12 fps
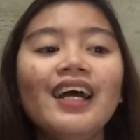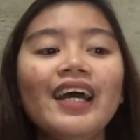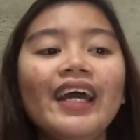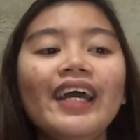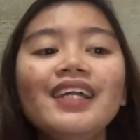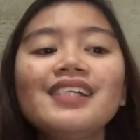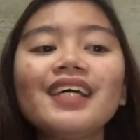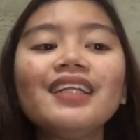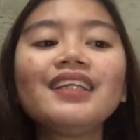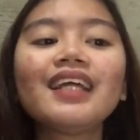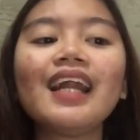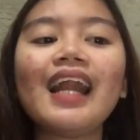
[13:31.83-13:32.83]
In a
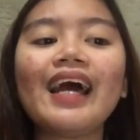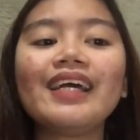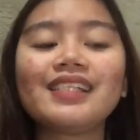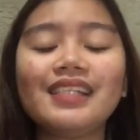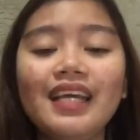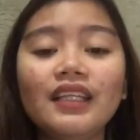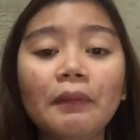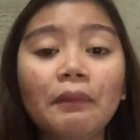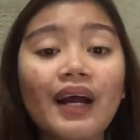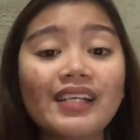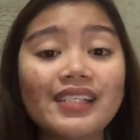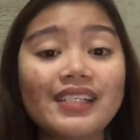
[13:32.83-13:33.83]
centralized data
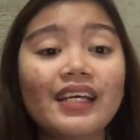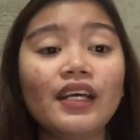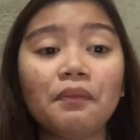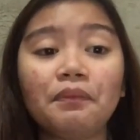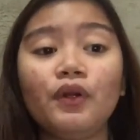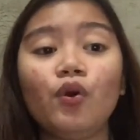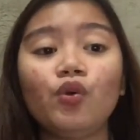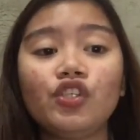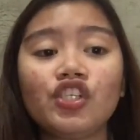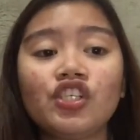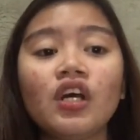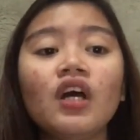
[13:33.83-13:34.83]
processing
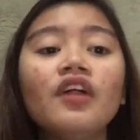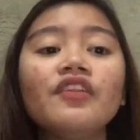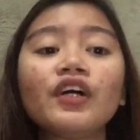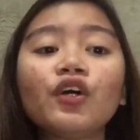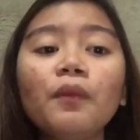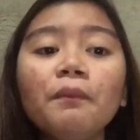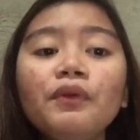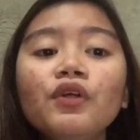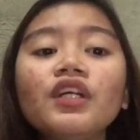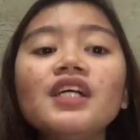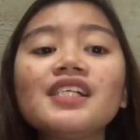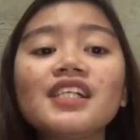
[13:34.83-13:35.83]
approach, the
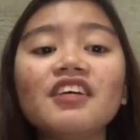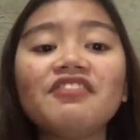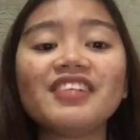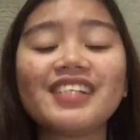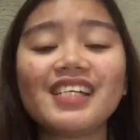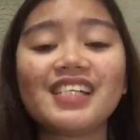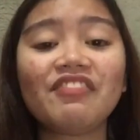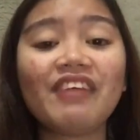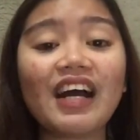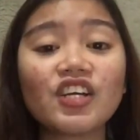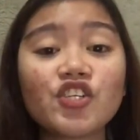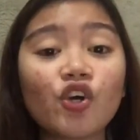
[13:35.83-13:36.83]
computer services
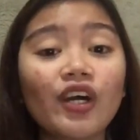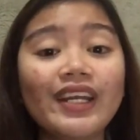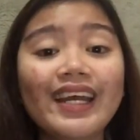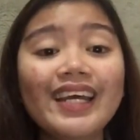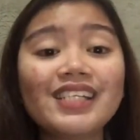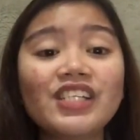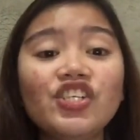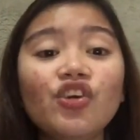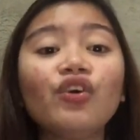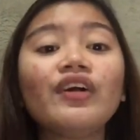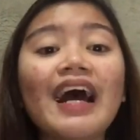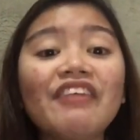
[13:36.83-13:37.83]
function is
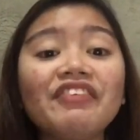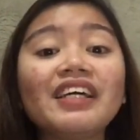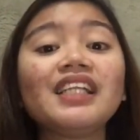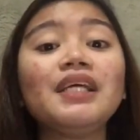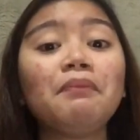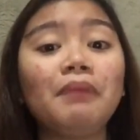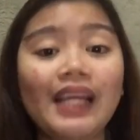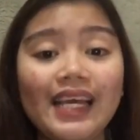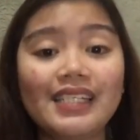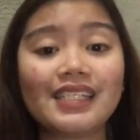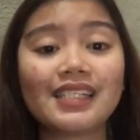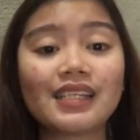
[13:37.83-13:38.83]
geographically
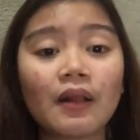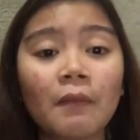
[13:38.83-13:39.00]
placed.